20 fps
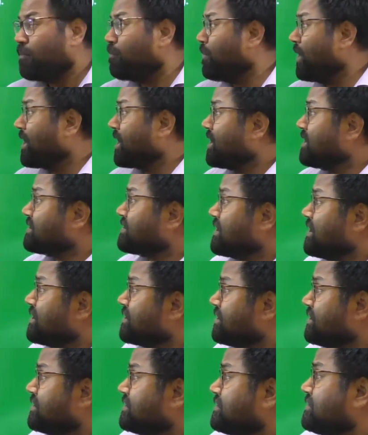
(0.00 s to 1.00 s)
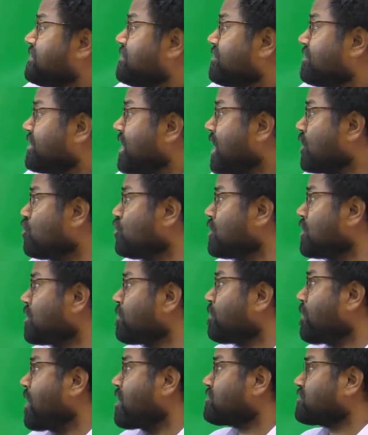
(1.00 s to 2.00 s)
Because it is the
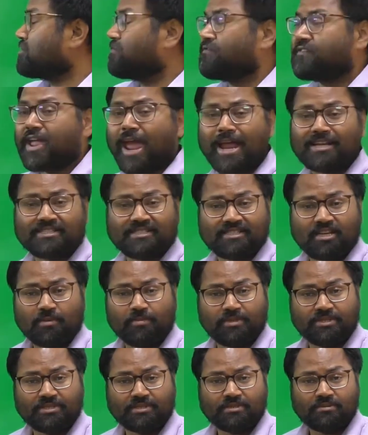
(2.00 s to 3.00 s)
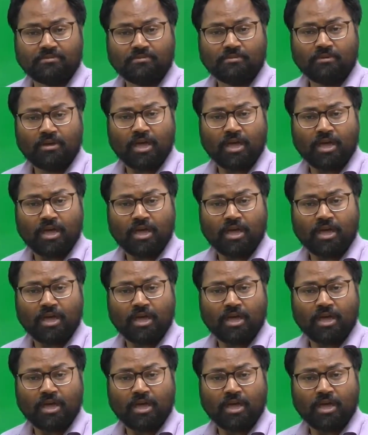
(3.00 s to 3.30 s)
regular part of CAT syllabus.